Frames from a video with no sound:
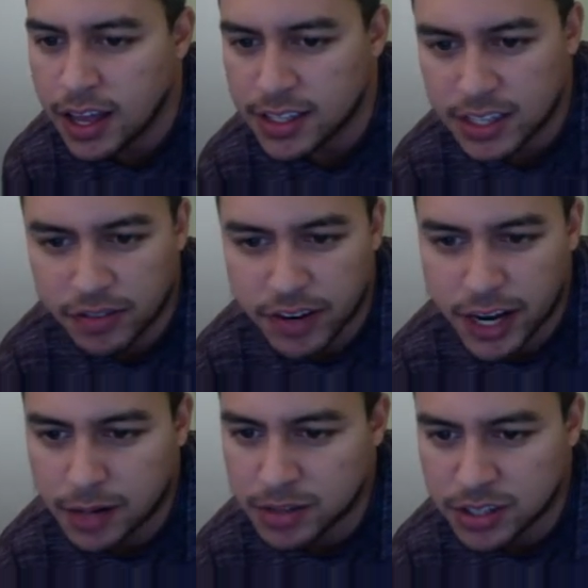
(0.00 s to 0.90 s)
Steven
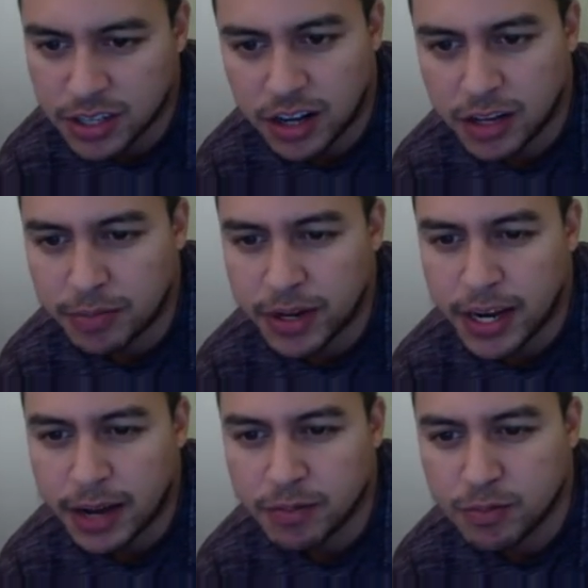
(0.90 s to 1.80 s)
Adams is solid, but
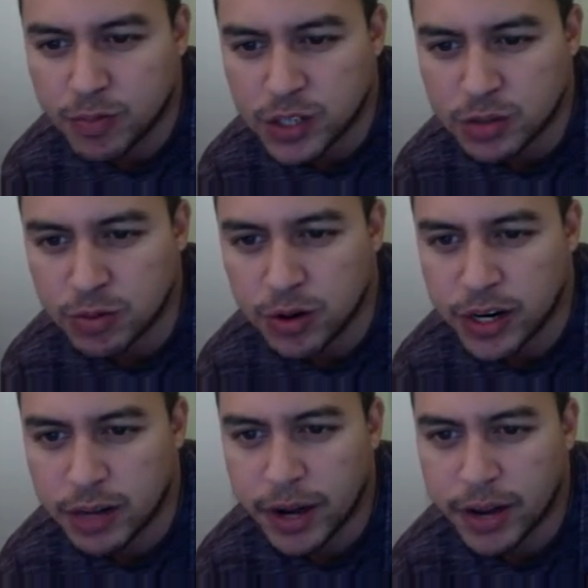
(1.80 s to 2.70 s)
I'm just
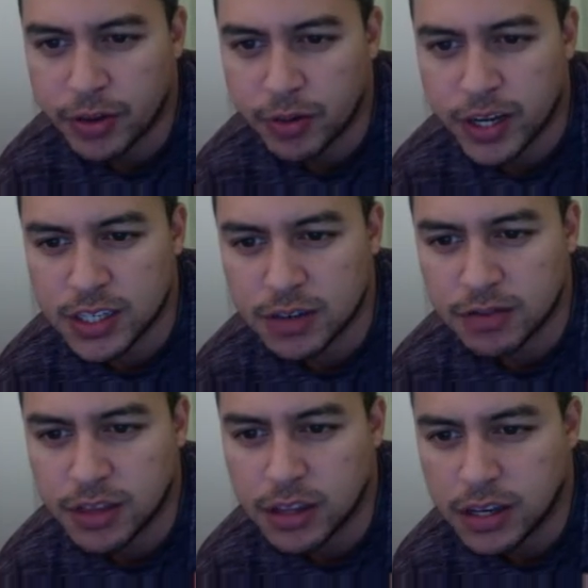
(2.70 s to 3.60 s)
worried about the rest
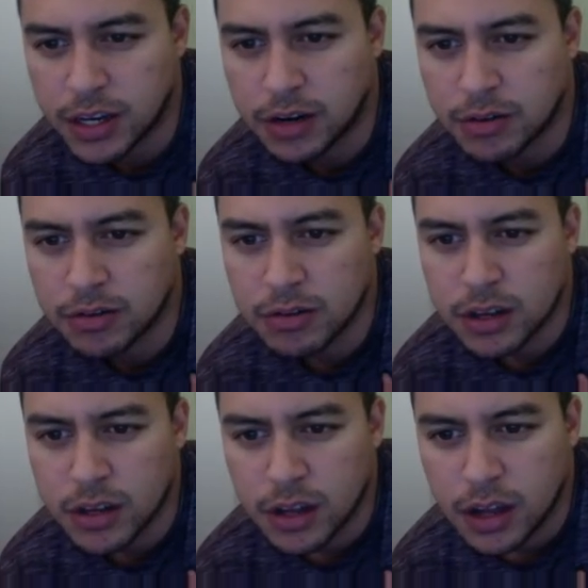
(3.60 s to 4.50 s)
of the, you know,
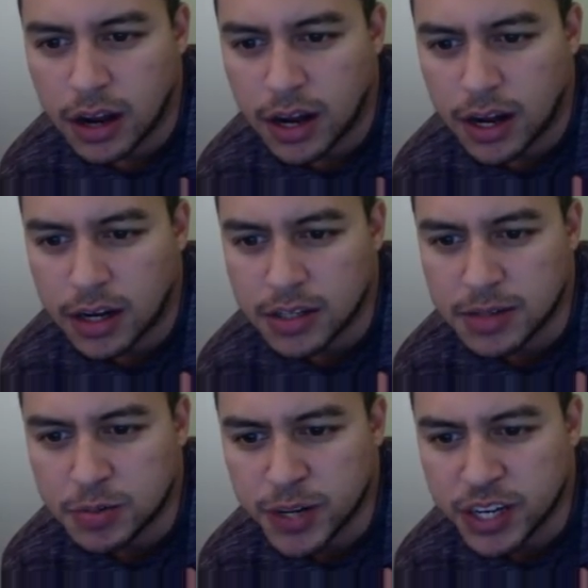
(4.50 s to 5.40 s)
it
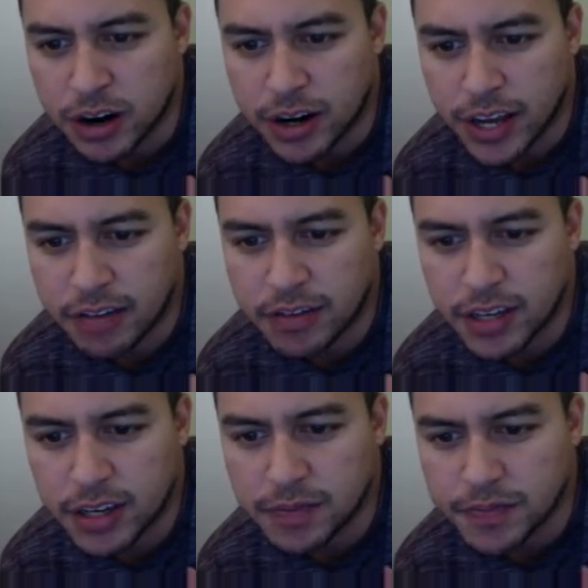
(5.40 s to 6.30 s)
seems pretty guard heavy.